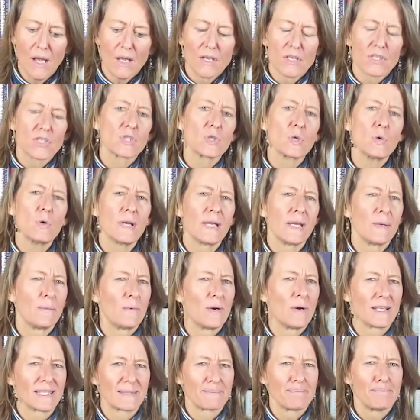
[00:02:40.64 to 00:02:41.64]
Surely
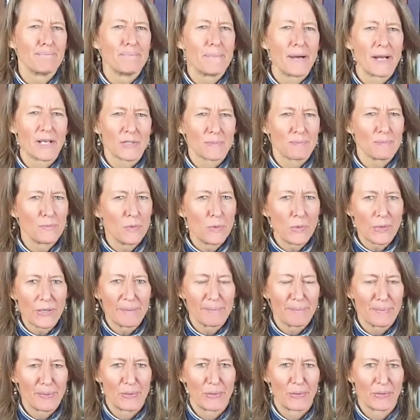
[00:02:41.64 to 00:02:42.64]
what's much more
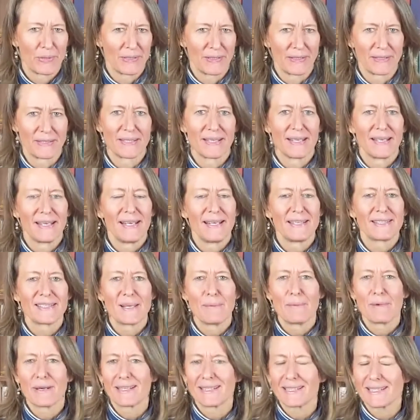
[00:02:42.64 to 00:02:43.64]
important is
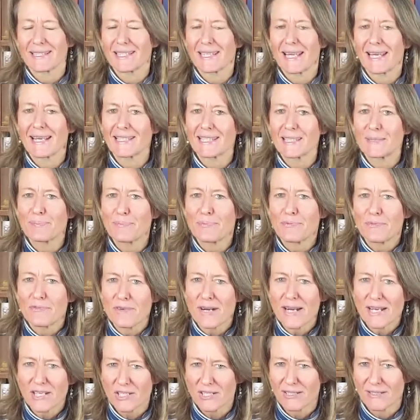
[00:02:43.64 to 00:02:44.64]
someone's
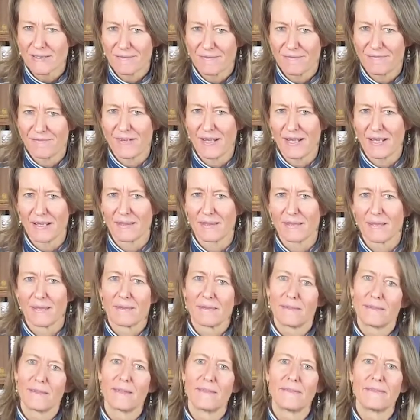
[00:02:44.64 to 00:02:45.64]
expression of faith
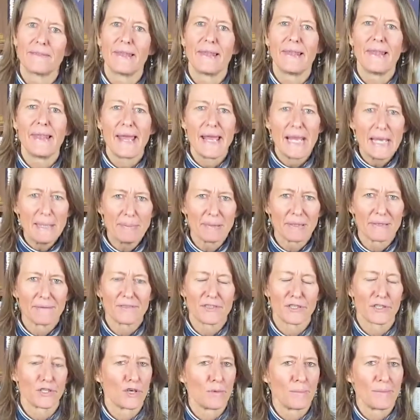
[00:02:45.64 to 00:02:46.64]
than the label of
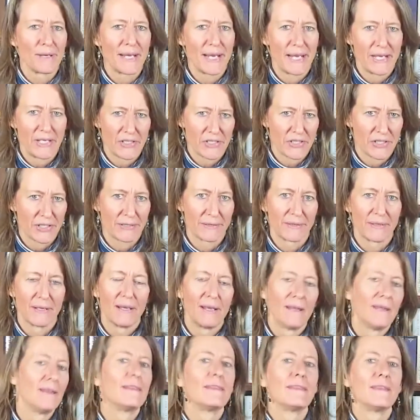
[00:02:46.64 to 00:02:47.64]
denomination
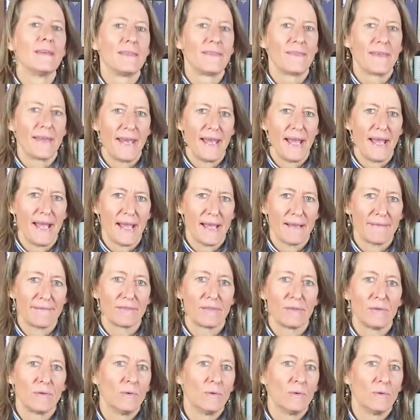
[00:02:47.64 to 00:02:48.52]
that they have.